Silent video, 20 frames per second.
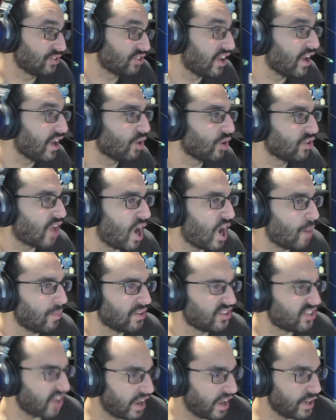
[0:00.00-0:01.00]
goes
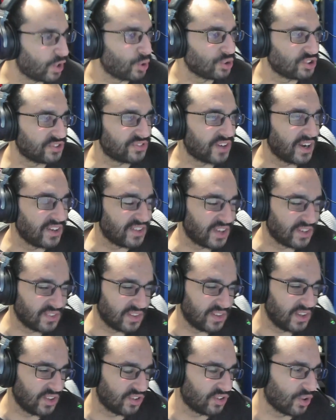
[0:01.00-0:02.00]
homicidal when she finds out
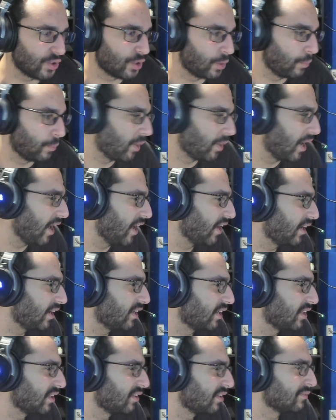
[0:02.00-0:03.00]
that they stole her bike,
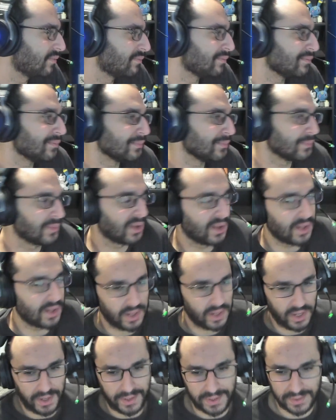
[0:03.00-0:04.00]

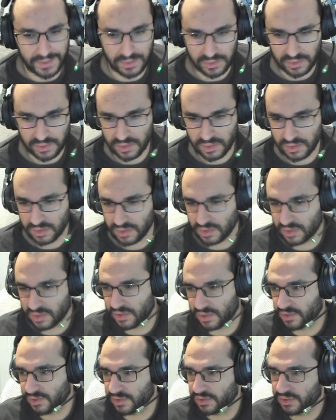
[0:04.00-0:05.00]
and
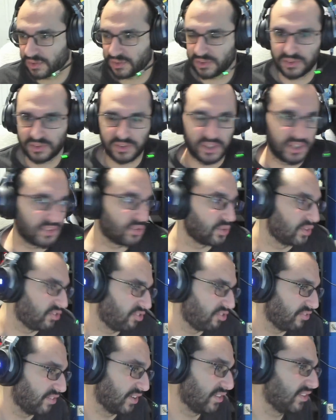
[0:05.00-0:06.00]
that's when
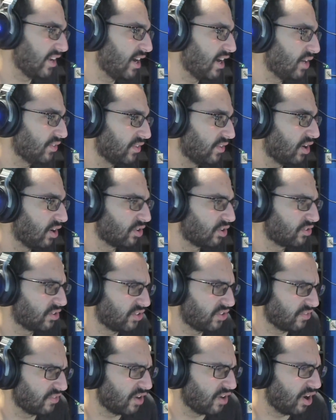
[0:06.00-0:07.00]
she finds out that the Alters
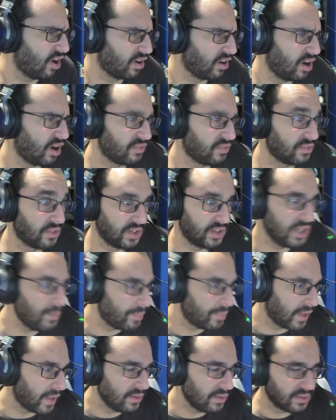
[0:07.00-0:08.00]
have gone off the deep
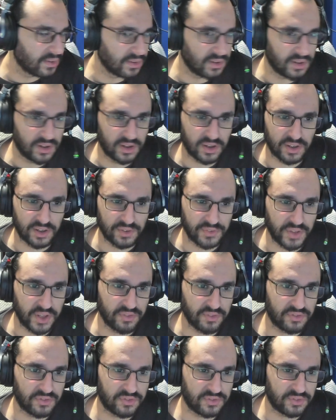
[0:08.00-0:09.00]
end.
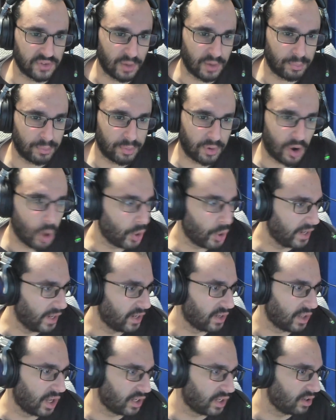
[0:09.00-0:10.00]
They've broken,
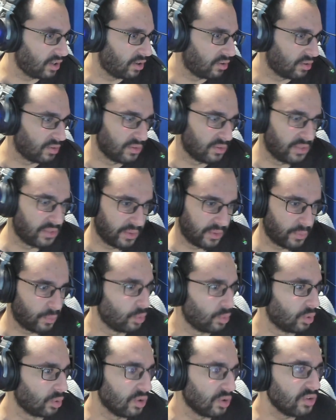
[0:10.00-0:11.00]
like, the
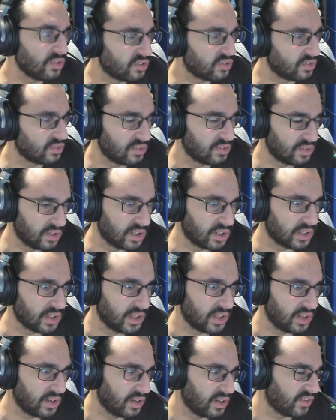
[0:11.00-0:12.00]
rules,
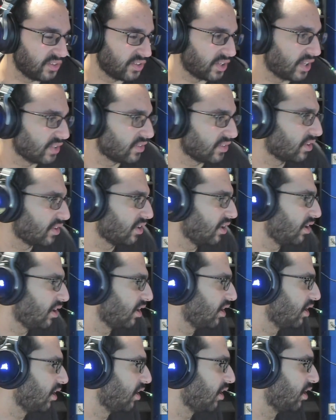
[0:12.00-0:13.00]
in a sense.
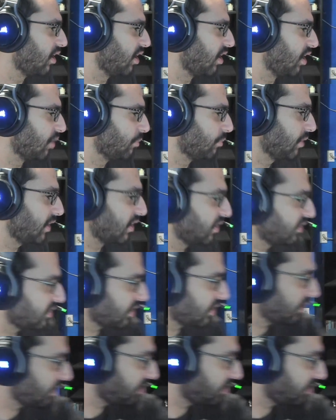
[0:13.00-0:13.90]
Because the